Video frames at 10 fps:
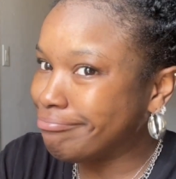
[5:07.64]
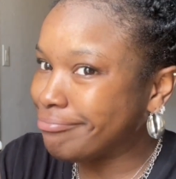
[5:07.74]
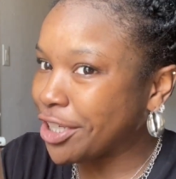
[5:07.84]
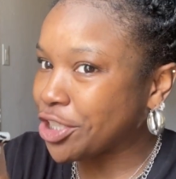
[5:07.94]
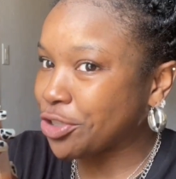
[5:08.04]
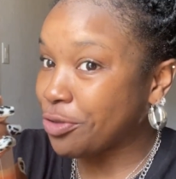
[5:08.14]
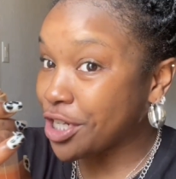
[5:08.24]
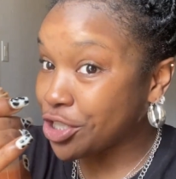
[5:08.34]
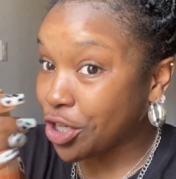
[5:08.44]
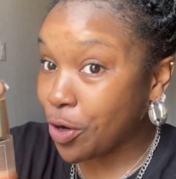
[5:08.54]
the
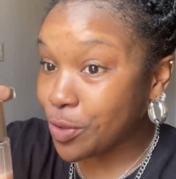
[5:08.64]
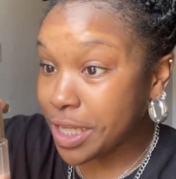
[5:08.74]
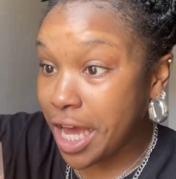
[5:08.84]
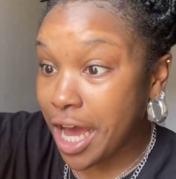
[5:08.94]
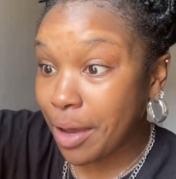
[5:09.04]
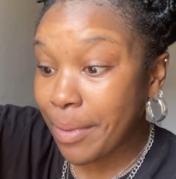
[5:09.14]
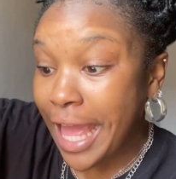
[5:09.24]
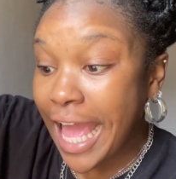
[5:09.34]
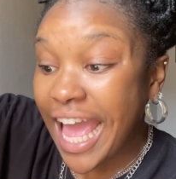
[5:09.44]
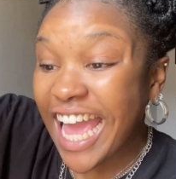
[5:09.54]
syringe goes up
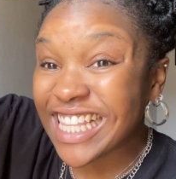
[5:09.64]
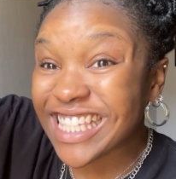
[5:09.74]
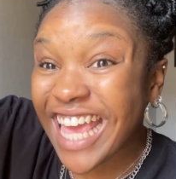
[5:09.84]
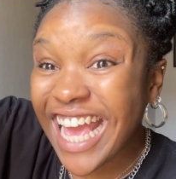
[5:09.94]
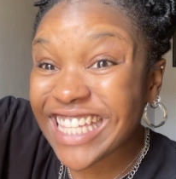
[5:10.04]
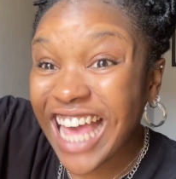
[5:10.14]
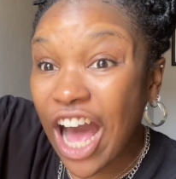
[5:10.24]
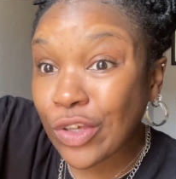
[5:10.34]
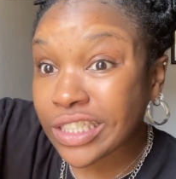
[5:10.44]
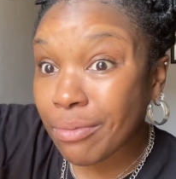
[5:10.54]
and takes
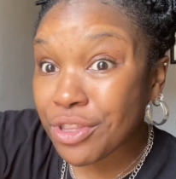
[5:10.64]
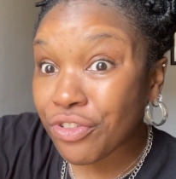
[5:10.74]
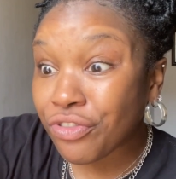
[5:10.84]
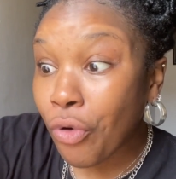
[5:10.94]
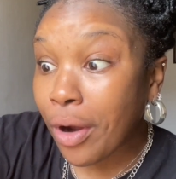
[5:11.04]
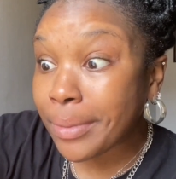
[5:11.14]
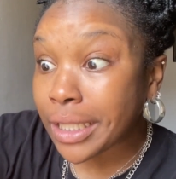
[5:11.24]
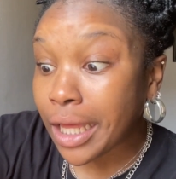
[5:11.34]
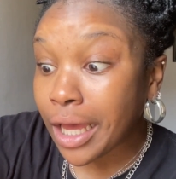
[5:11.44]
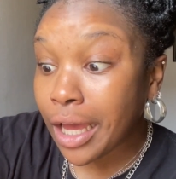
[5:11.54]
out some of the
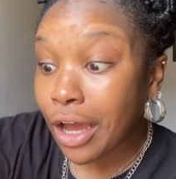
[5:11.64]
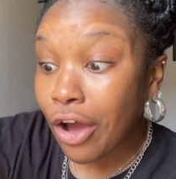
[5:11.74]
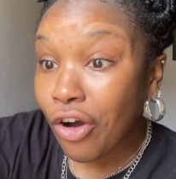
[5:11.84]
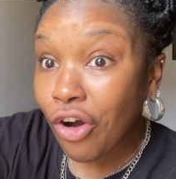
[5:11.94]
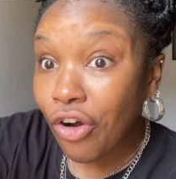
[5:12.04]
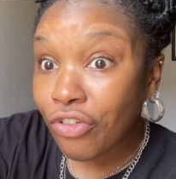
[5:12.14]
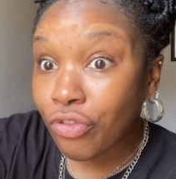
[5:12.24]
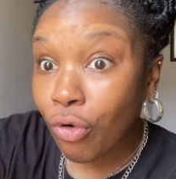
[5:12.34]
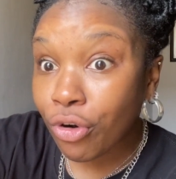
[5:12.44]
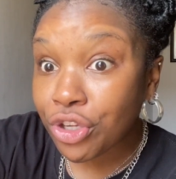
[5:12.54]
formula
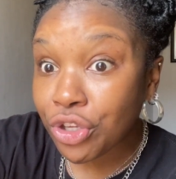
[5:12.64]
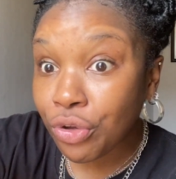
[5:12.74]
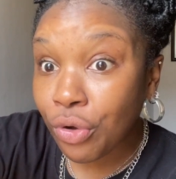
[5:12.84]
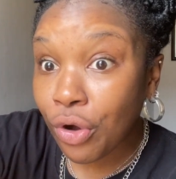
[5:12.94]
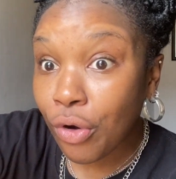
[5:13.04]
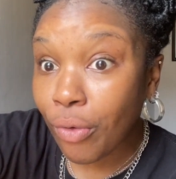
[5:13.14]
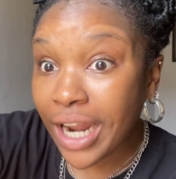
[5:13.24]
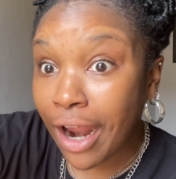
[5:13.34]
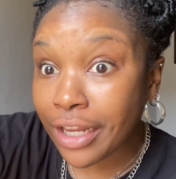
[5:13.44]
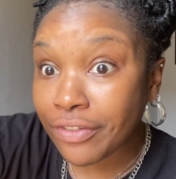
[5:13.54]
for you
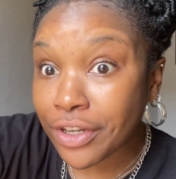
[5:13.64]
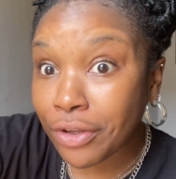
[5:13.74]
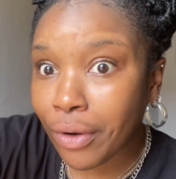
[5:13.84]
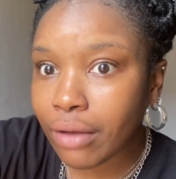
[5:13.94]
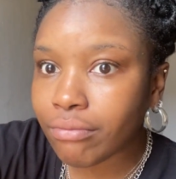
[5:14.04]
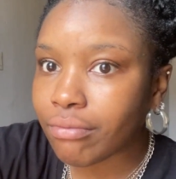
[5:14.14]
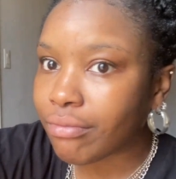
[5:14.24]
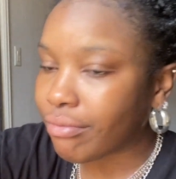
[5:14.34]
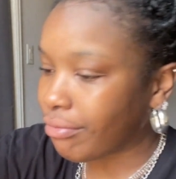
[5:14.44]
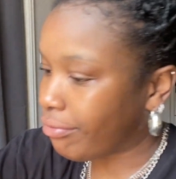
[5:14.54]
without even doing
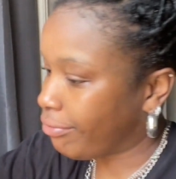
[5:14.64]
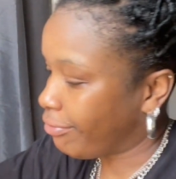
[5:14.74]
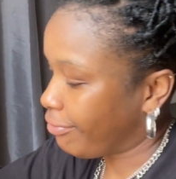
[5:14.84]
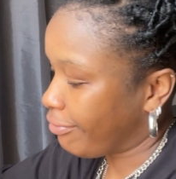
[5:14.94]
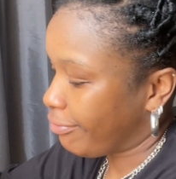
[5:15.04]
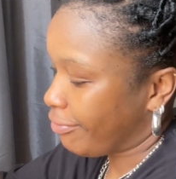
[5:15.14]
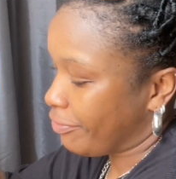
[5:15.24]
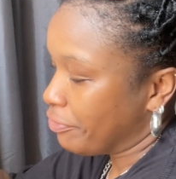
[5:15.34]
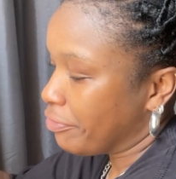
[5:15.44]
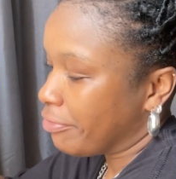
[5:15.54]

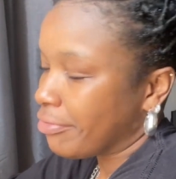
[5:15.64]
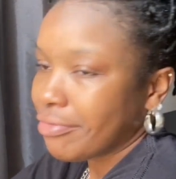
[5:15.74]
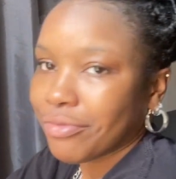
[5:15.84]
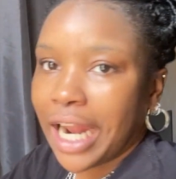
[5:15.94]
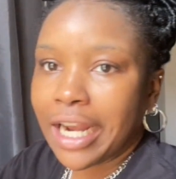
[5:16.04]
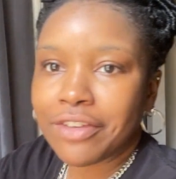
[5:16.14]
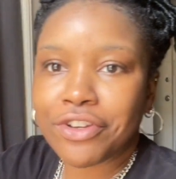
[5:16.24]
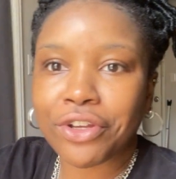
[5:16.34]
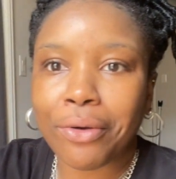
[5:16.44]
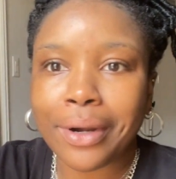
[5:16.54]

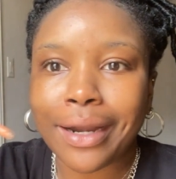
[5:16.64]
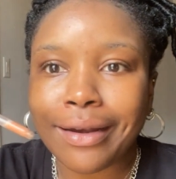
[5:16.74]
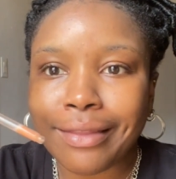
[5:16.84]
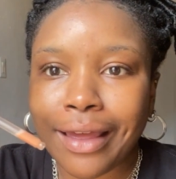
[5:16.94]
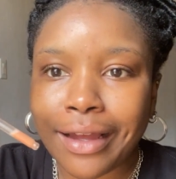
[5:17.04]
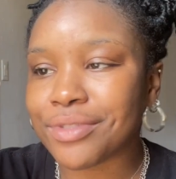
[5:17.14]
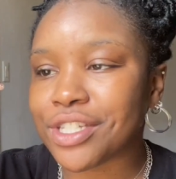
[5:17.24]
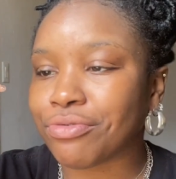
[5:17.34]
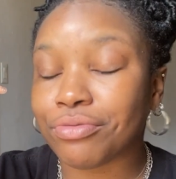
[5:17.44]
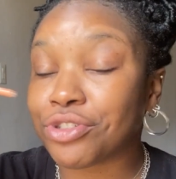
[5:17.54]
anything.
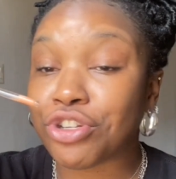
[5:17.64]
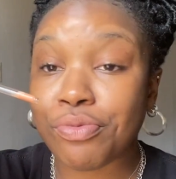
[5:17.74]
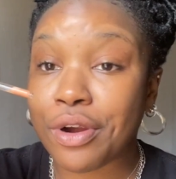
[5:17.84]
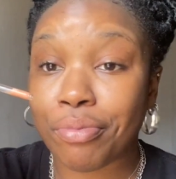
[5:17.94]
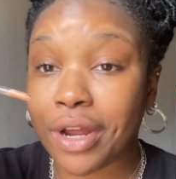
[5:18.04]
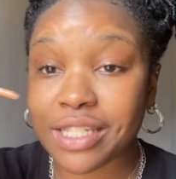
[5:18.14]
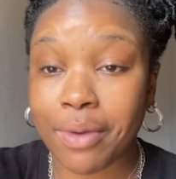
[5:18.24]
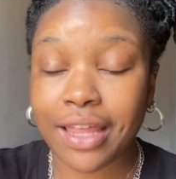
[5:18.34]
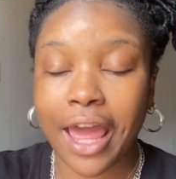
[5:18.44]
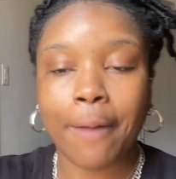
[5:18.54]
Just super impressed
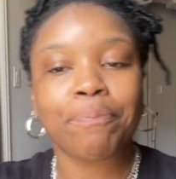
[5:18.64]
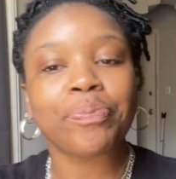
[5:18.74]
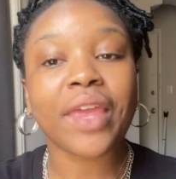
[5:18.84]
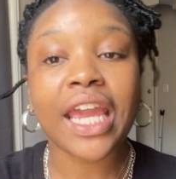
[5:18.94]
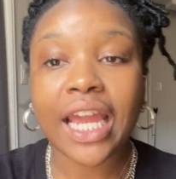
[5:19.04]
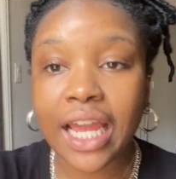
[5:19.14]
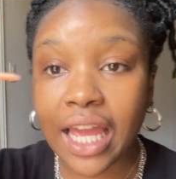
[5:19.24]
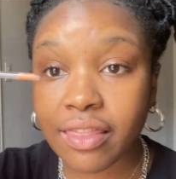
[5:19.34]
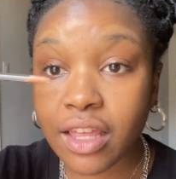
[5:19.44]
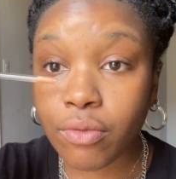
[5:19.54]
by that.
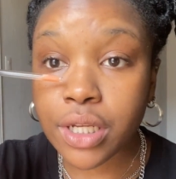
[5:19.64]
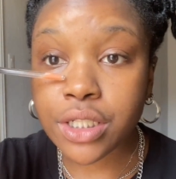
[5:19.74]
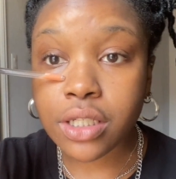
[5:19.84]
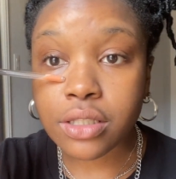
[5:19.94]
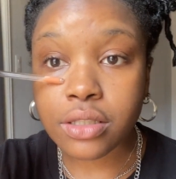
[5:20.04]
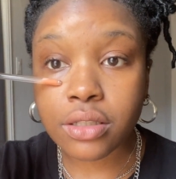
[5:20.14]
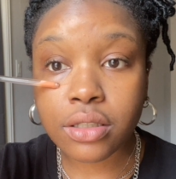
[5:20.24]
And then we just